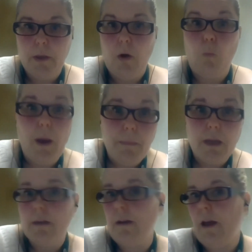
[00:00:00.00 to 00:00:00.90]

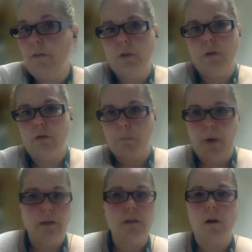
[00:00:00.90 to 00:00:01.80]
women? Have you,
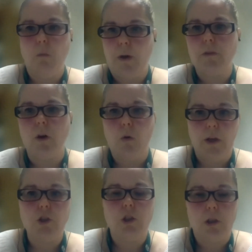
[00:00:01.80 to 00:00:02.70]
depending on what the
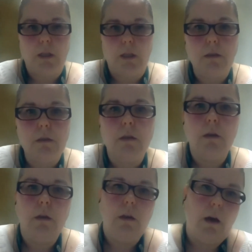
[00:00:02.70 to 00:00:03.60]
question is
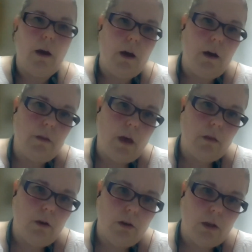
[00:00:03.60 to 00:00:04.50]

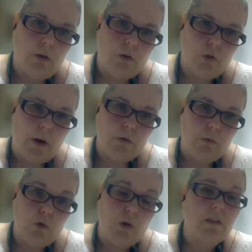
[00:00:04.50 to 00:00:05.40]
that they're trying
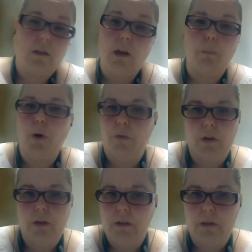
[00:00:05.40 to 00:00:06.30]
to address? I think a
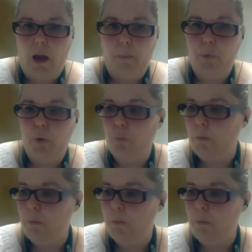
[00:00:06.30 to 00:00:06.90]
perfect example would